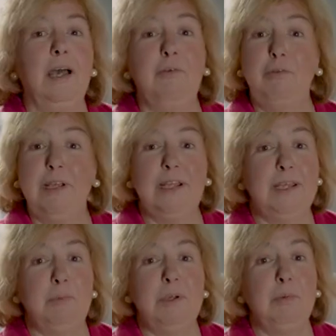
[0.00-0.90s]
And
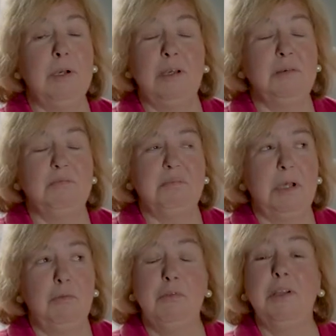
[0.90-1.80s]
really, we were
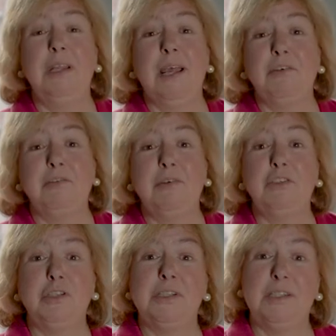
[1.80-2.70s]
running out of
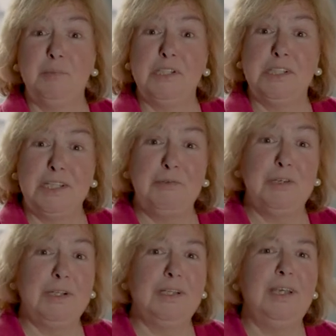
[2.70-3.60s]
interesting
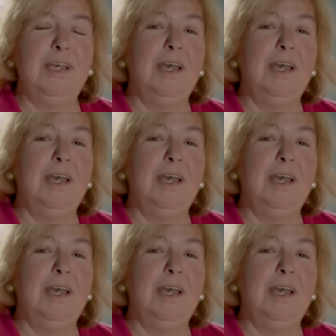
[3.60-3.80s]
material.